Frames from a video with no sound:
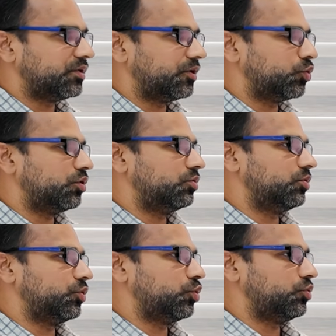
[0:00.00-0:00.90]
that to
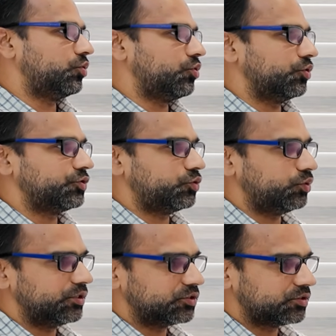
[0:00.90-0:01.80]
your
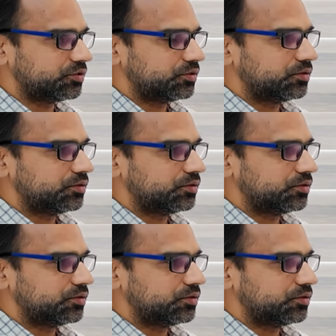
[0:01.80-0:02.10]
students?